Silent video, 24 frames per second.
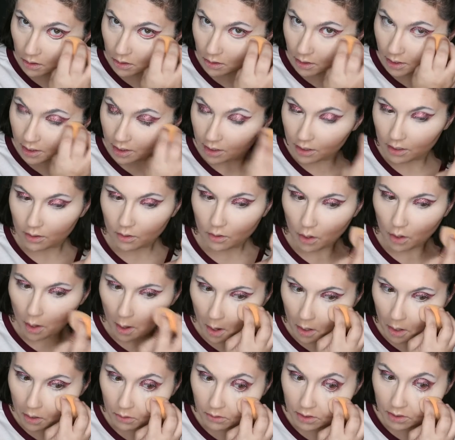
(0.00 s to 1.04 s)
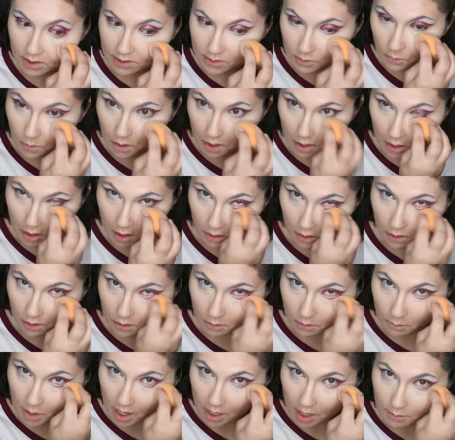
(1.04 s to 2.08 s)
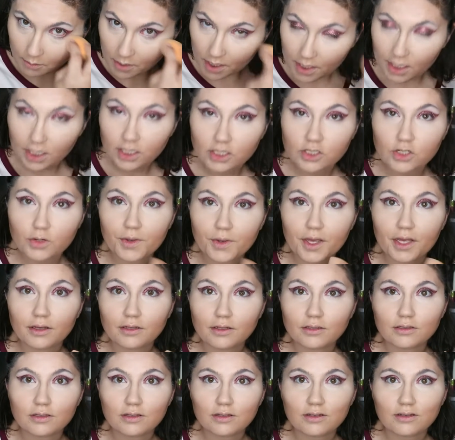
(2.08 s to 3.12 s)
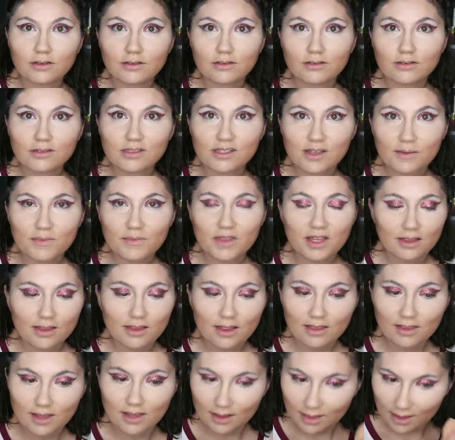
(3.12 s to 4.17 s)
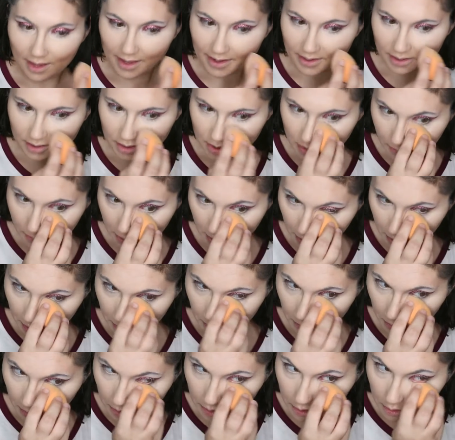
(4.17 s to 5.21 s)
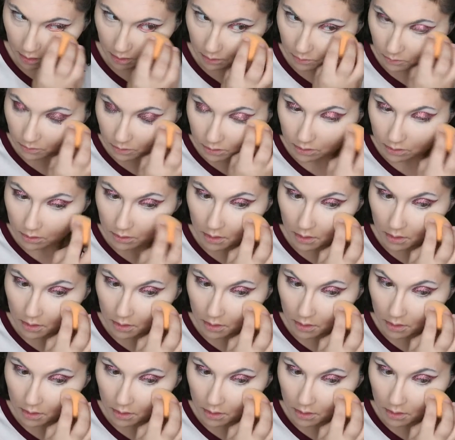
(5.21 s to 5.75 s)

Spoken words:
Like, who doesn't want to make money doing something that they like doing, you know?